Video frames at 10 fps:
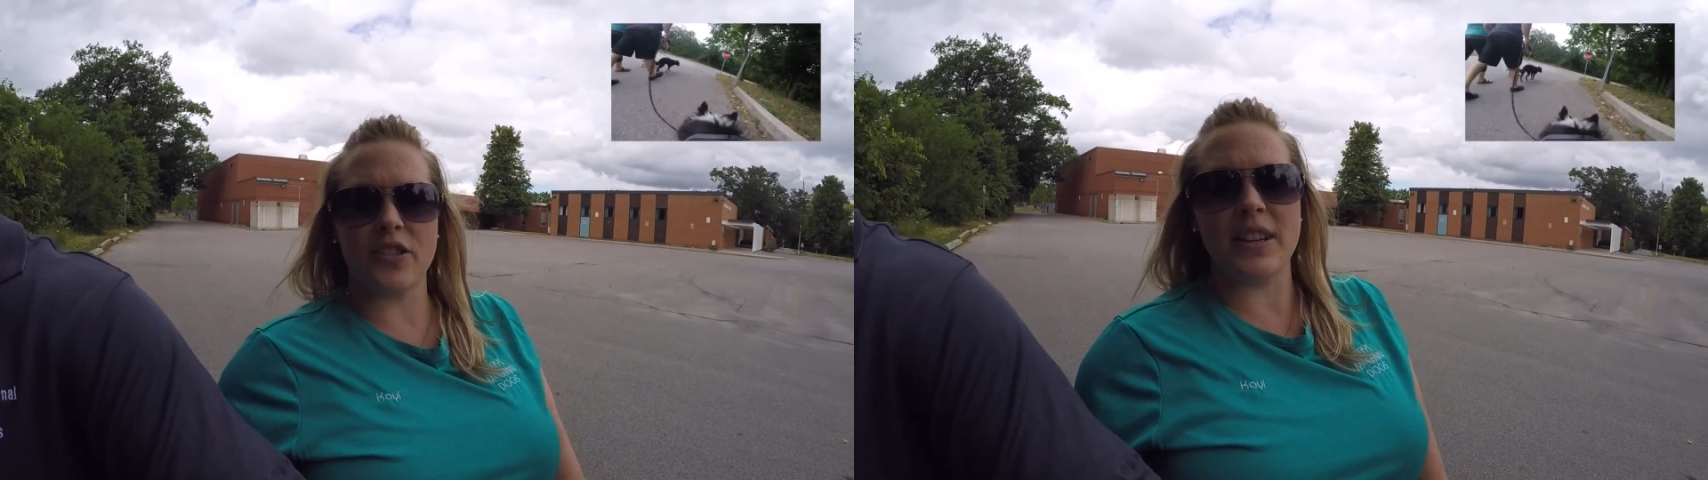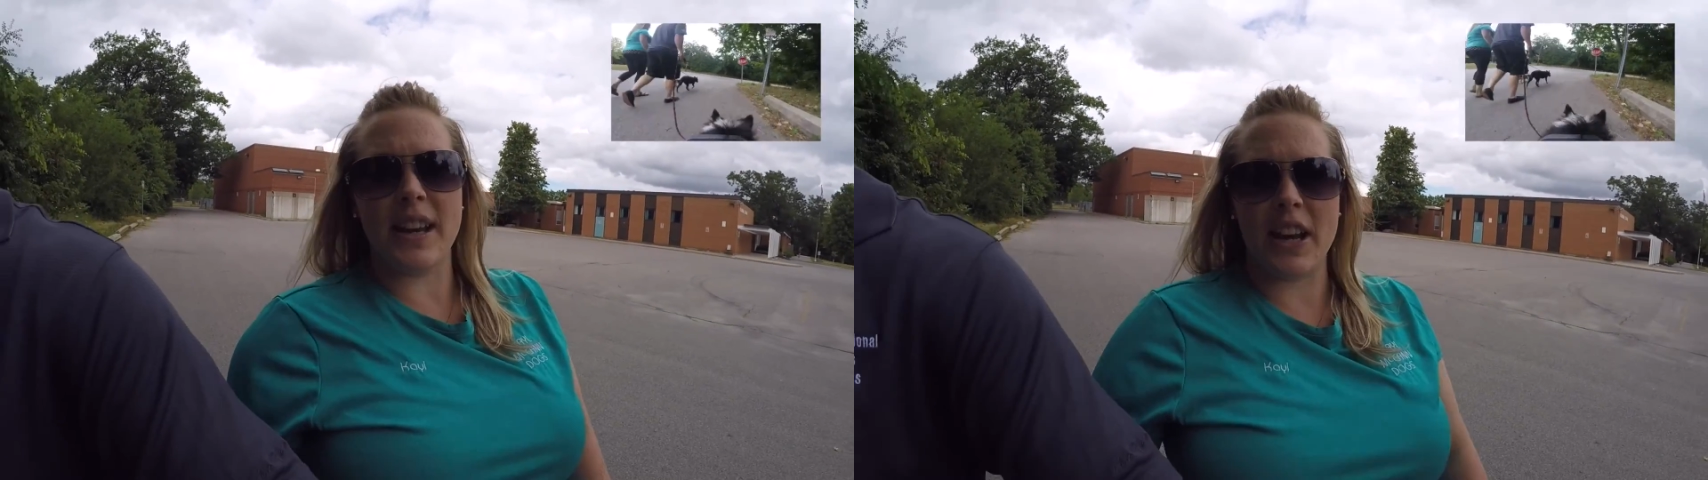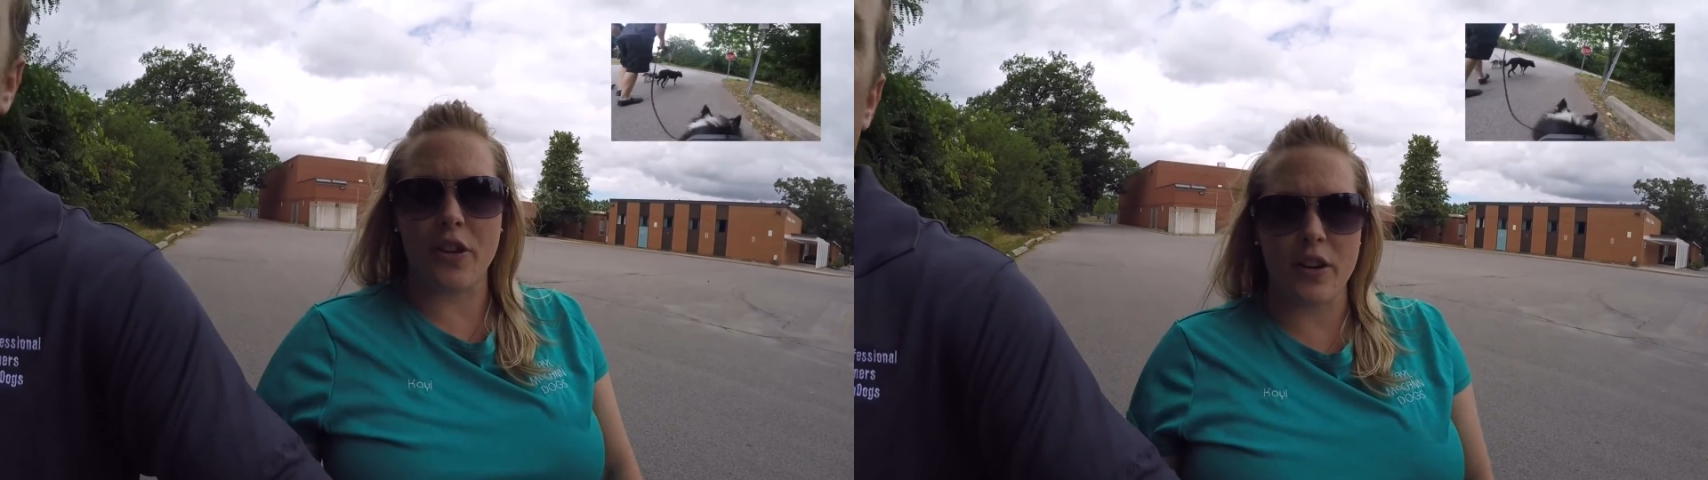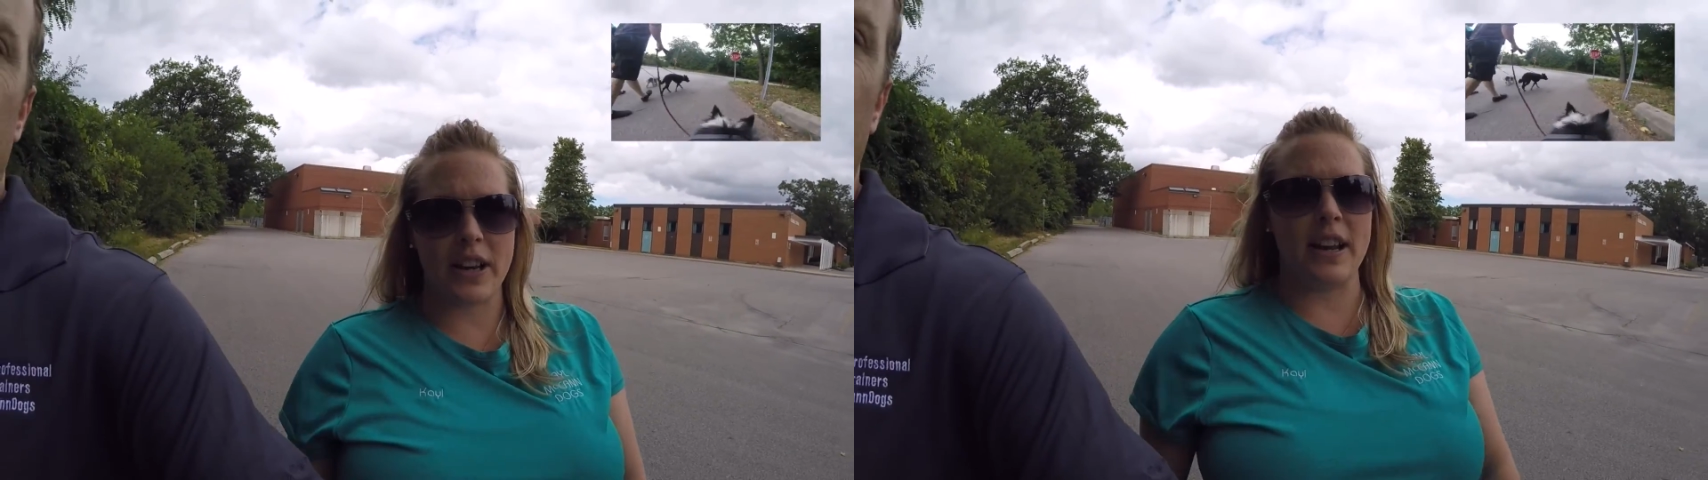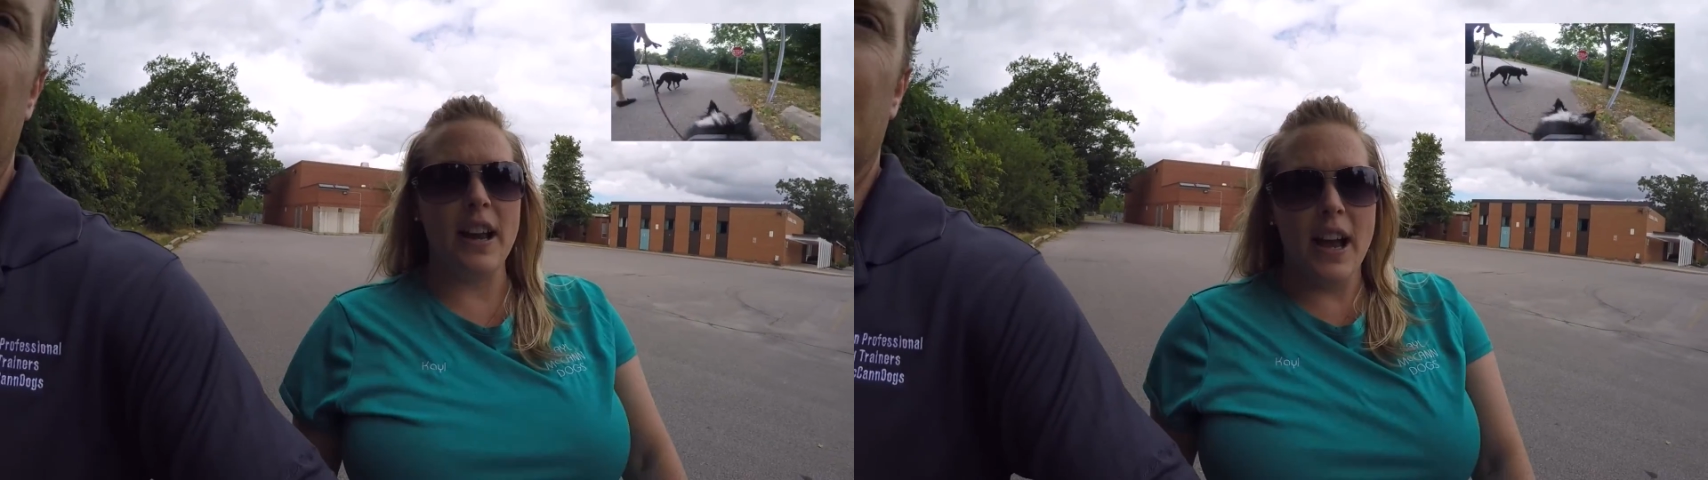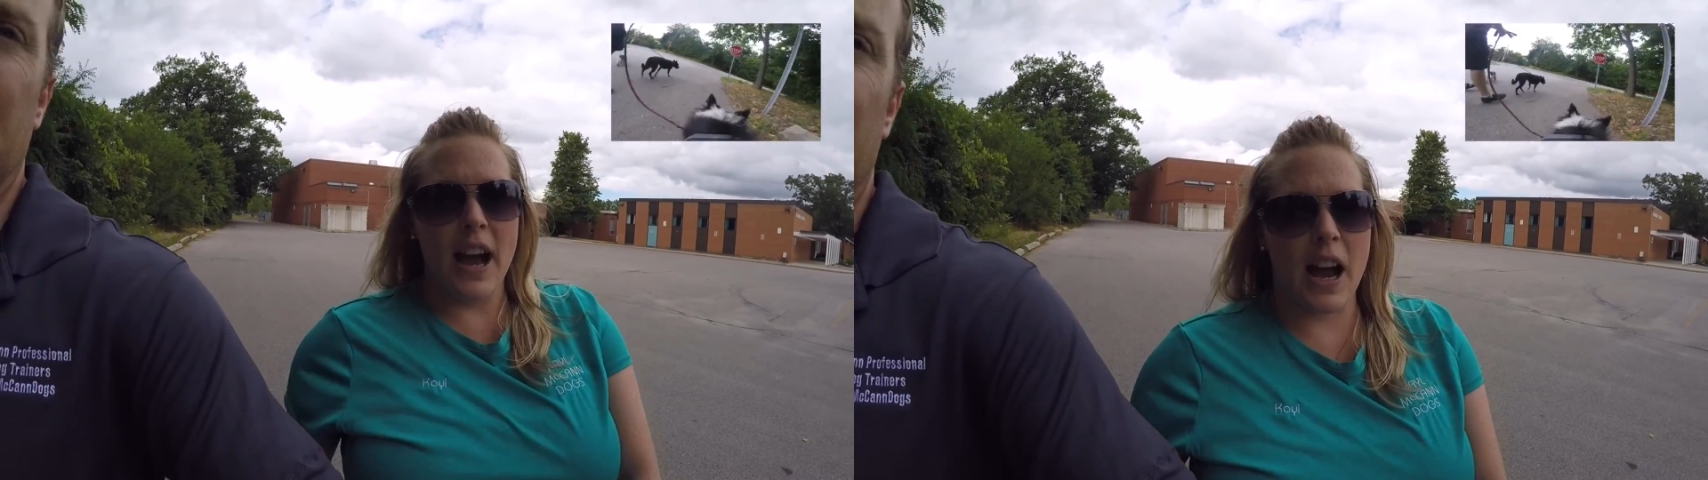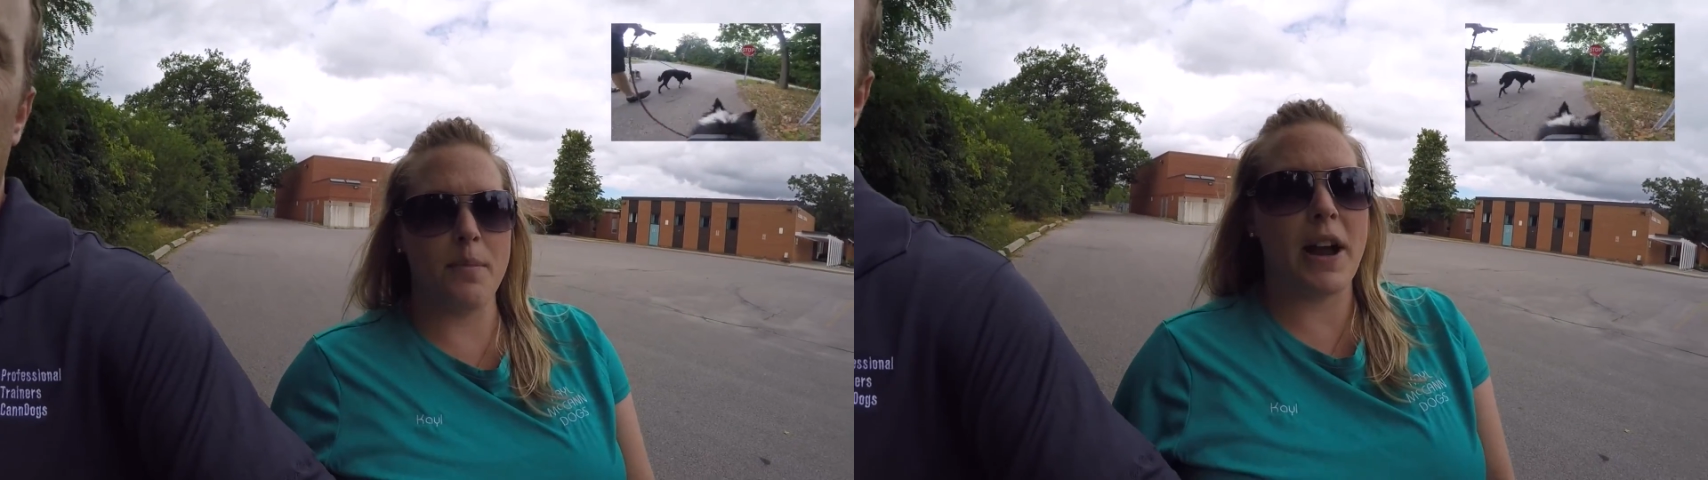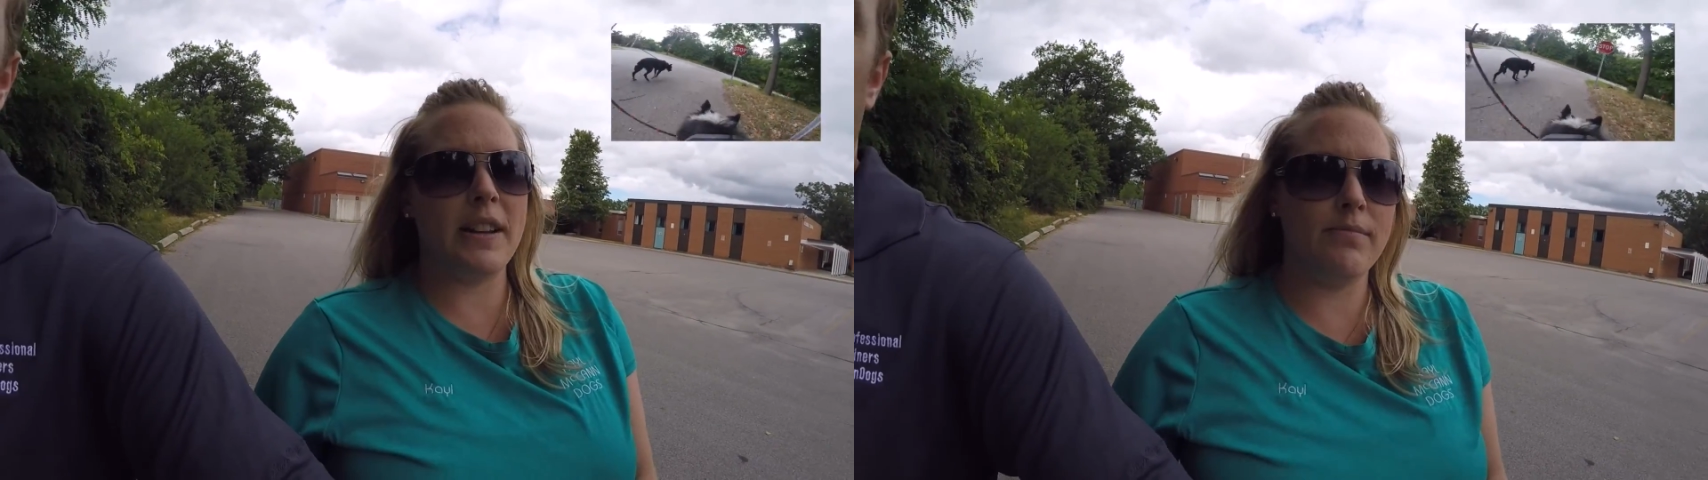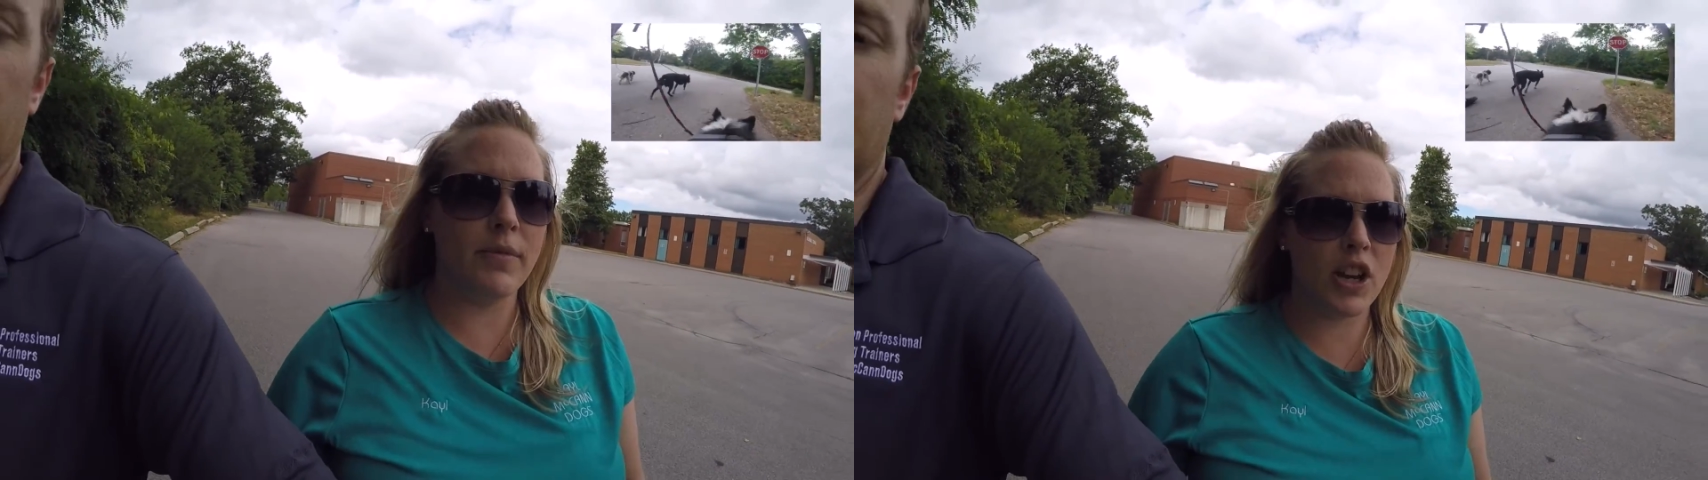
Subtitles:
the nitty-gritty, I might,